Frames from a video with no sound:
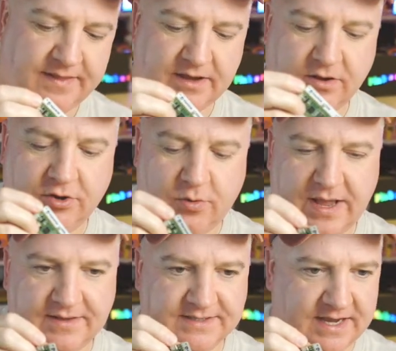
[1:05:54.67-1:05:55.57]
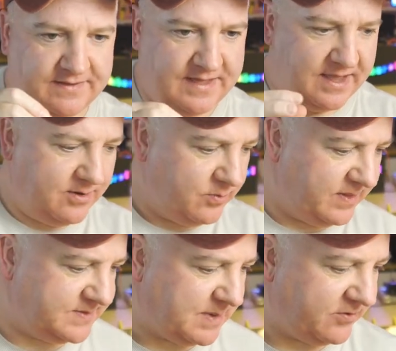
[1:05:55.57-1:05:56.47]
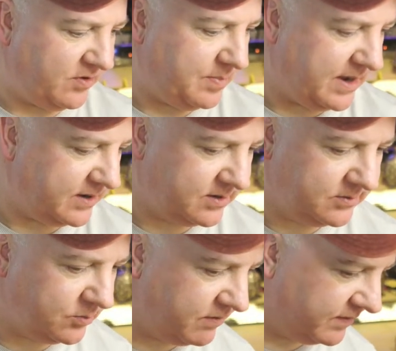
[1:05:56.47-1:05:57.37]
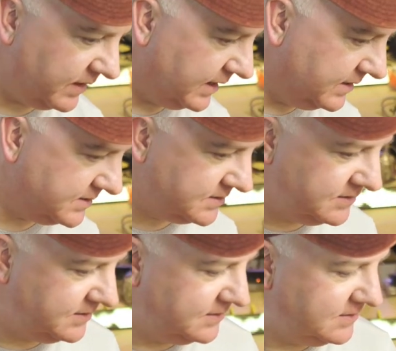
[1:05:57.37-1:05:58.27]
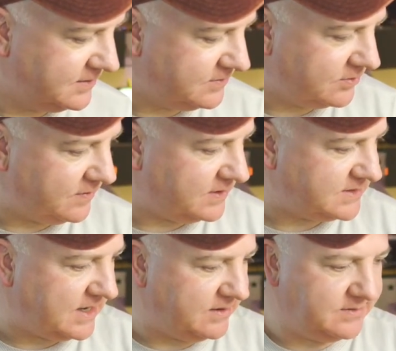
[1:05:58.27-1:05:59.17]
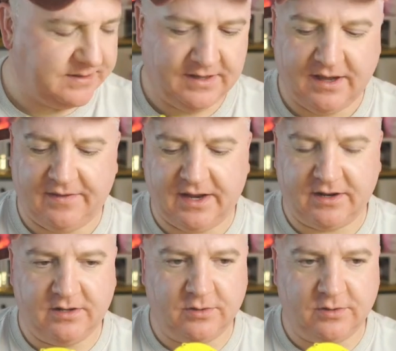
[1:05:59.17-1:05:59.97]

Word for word: that can go inside there with its battery pack wherever that is not got that to hand and then I can